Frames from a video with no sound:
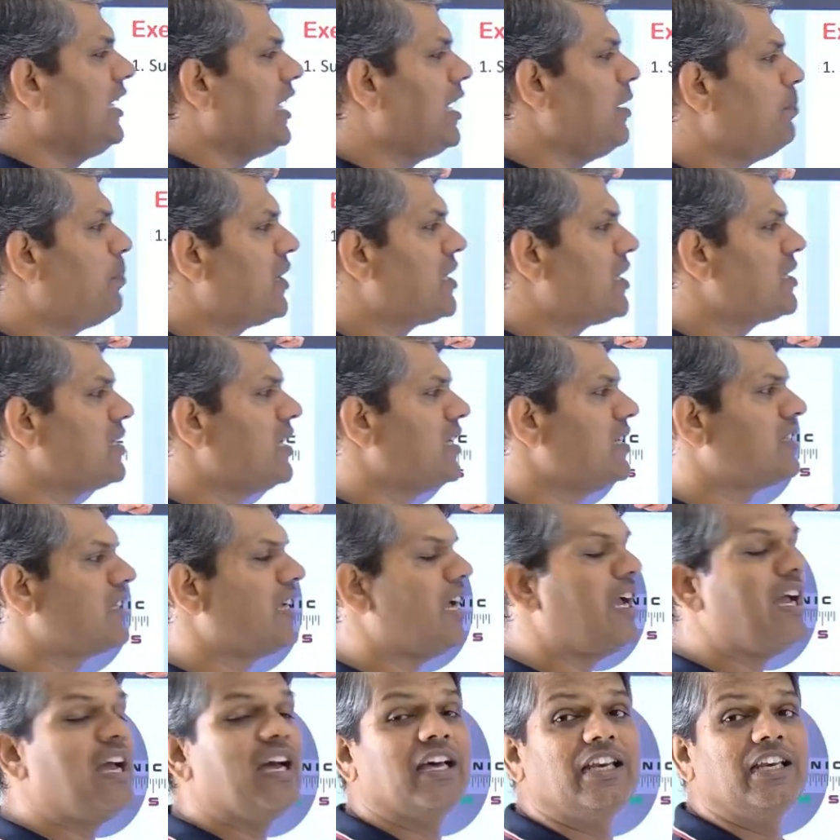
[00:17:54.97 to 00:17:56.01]
represents
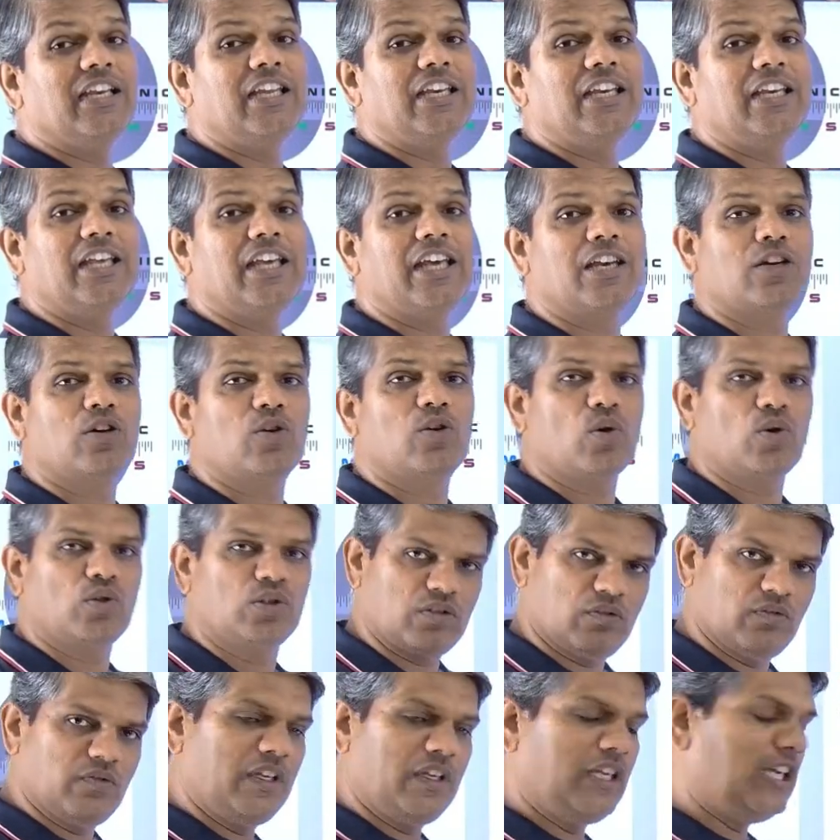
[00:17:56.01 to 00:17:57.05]
a linear growth.
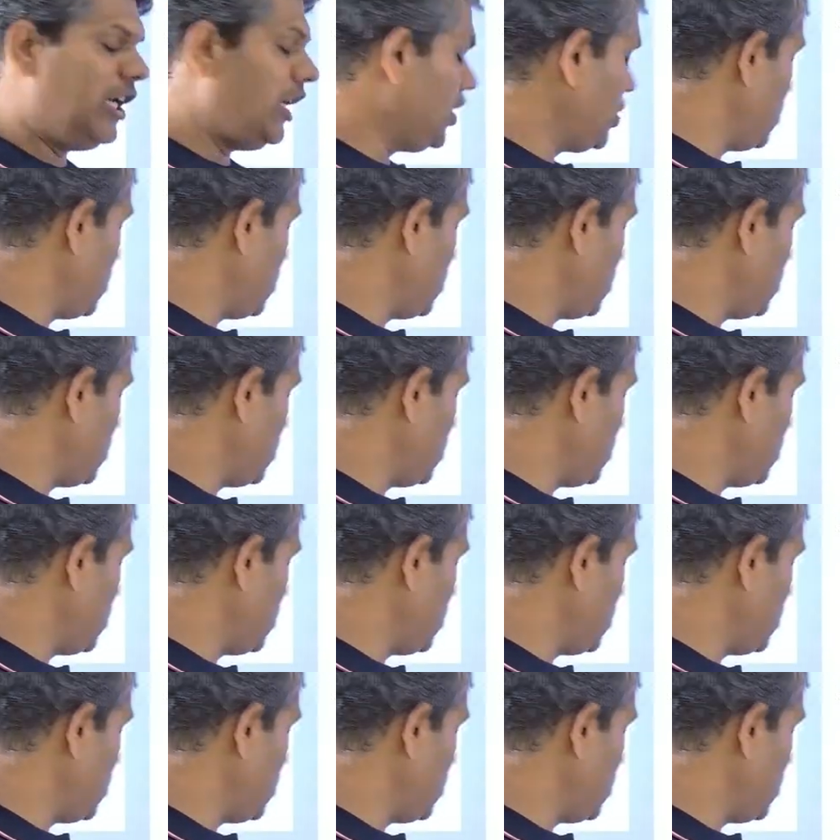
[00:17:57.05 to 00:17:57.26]
We need